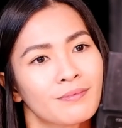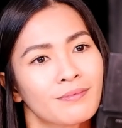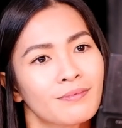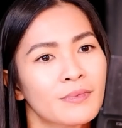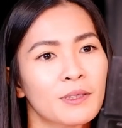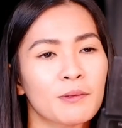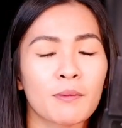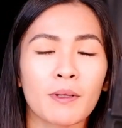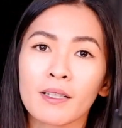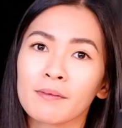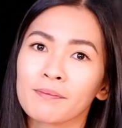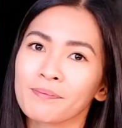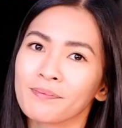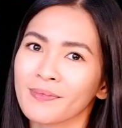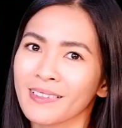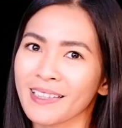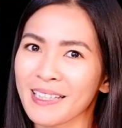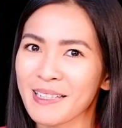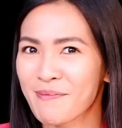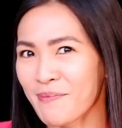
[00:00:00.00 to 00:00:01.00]
Diba?
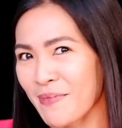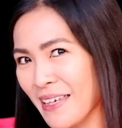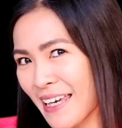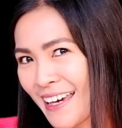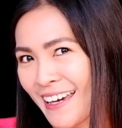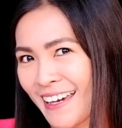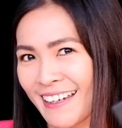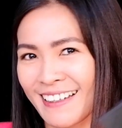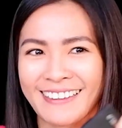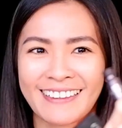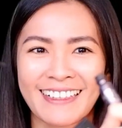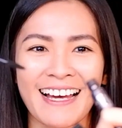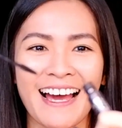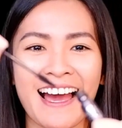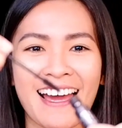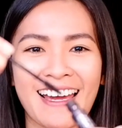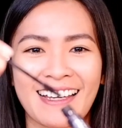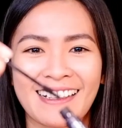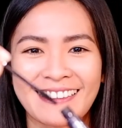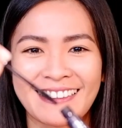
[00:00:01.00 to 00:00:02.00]
Kim K
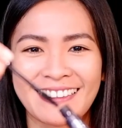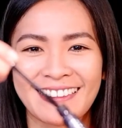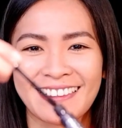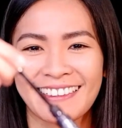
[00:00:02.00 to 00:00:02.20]
eyes.